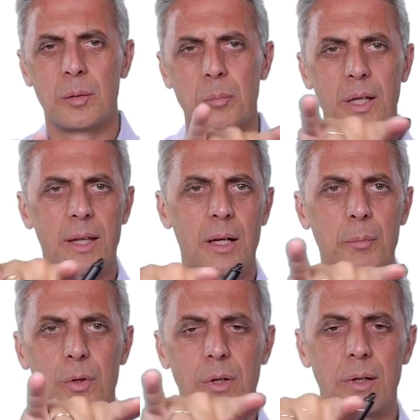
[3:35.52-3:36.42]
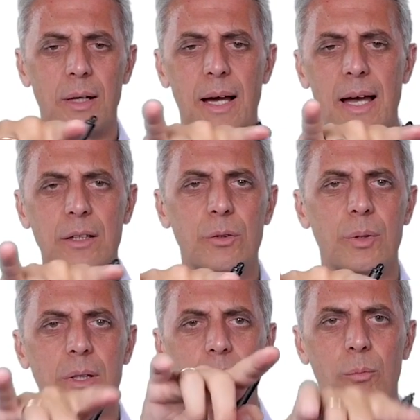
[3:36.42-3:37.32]
but then I'm going to add to
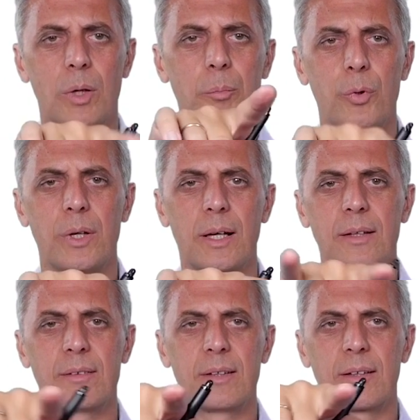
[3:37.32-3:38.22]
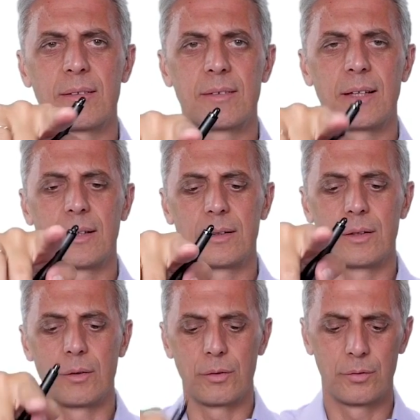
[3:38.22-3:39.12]
it 1.96 standard
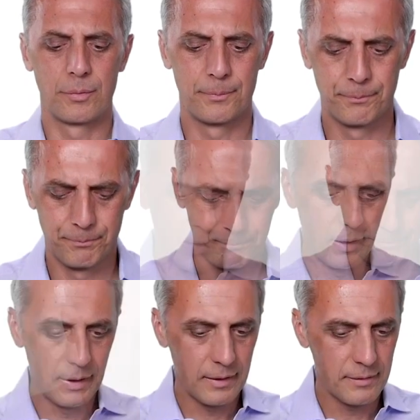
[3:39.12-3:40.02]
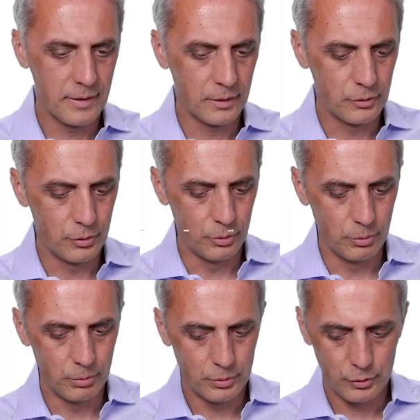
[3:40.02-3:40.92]
errors. Last thing
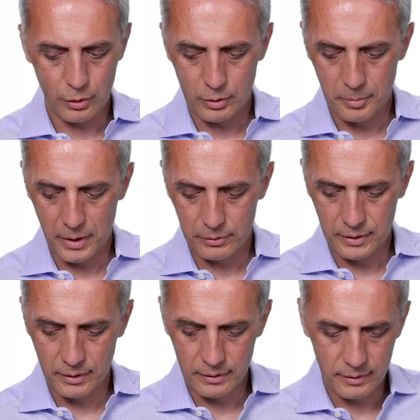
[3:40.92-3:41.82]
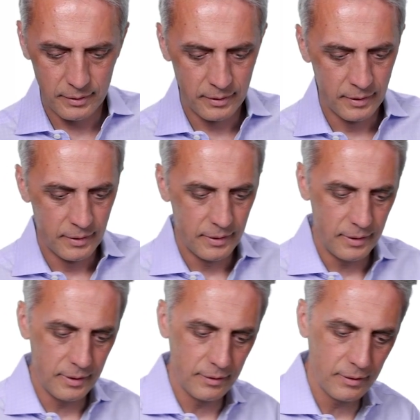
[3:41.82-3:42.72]
to talk about here
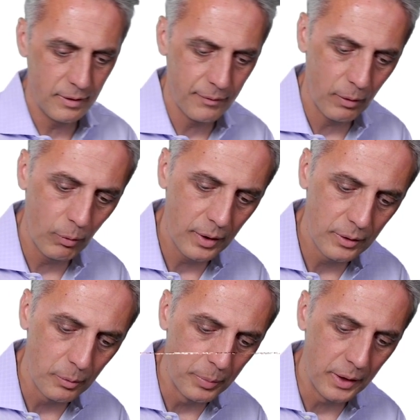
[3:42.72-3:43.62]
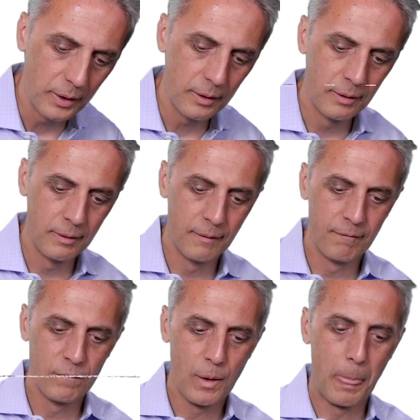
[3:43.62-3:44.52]
is if I want it to be
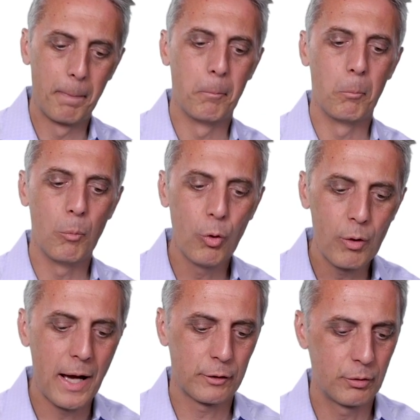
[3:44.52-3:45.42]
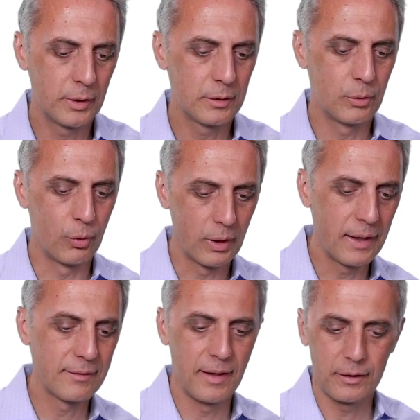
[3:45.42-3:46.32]
more accurate or
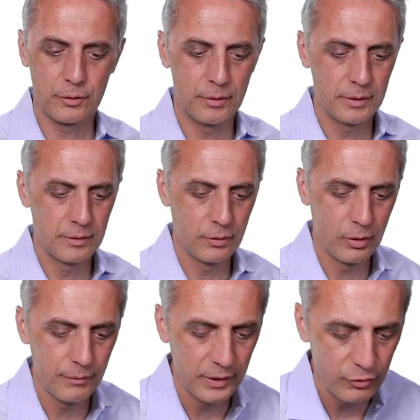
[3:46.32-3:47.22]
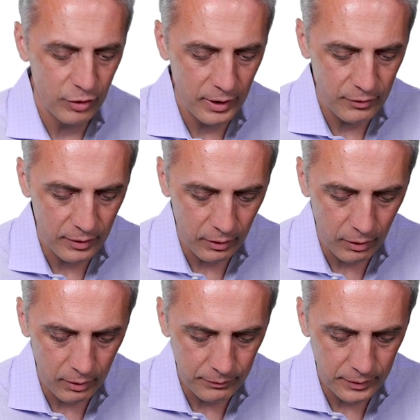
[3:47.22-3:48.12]
less accurate, so if I change the
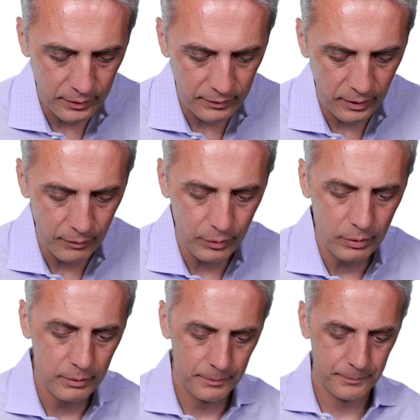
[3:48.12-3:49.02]
confidence level,